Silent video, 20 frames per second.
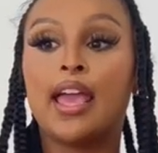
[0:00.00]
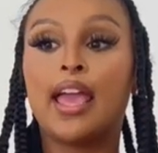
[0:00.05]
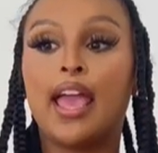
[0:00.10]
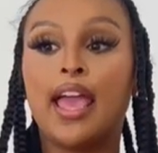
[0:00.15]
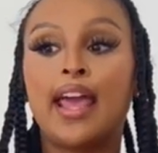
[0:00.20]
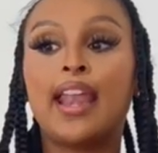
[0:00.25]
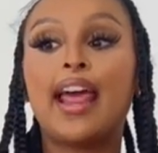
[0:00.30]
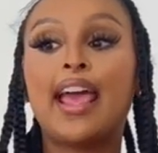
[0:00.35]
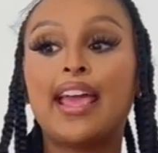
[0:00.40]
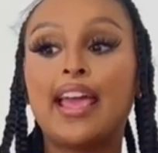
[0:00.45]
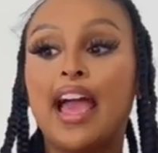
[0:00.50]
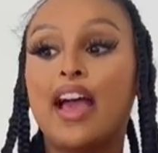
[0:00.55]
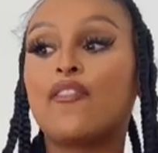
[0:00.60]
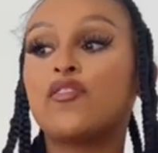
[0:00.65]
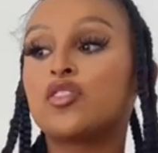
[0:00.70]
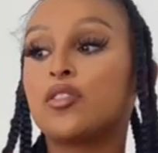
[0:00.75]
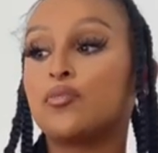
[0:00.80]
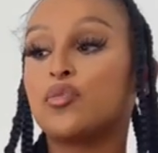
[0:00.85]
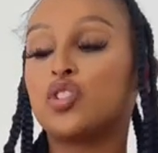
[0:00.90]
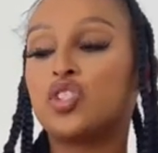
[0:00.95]
And I have
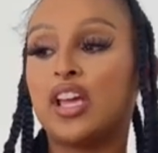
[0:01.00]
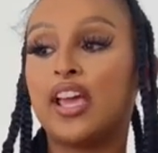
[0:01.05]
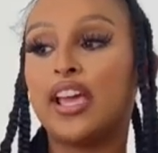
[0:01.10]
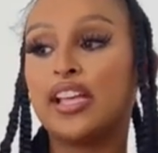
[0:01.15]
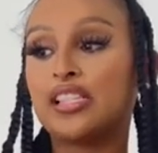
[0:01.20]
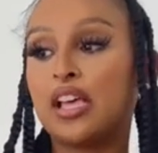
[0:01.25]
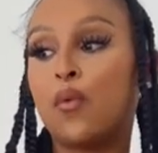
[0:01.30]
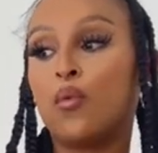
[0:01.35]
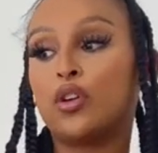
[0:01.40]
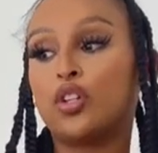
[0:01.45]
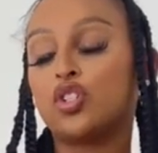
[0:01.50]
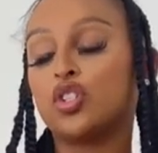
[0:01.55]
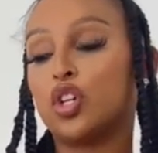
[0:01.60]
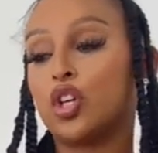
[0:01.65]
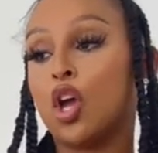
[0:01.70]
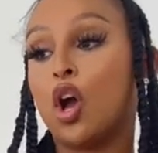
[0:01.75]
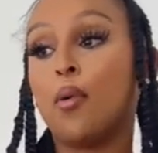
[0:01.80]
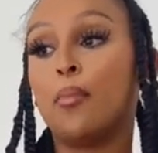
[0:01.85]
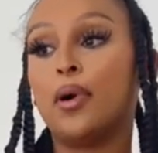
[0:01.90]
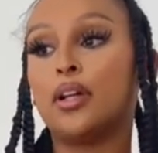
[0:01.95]
some shades I want to show
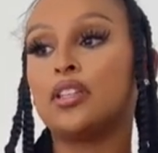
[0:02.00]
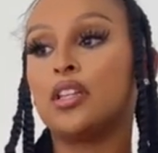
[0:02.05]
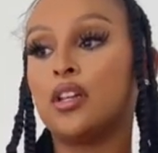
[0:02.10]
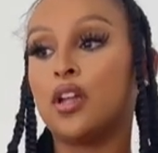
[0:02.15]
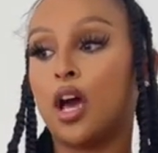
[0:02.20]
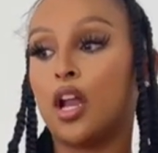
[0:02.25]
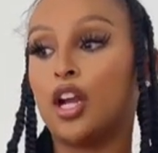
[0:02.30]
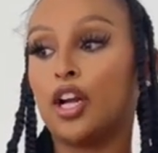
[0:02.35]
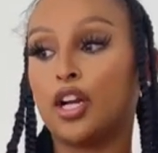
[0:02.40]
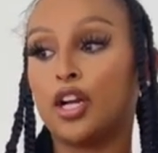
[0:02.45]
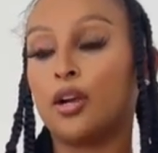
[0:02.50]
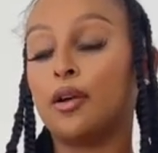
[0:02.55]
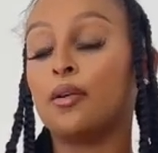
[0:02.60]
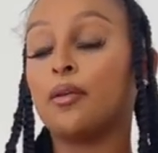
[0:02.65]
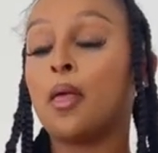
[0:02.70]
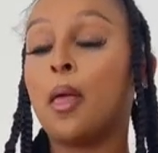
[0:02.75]
y'all, but they're not her.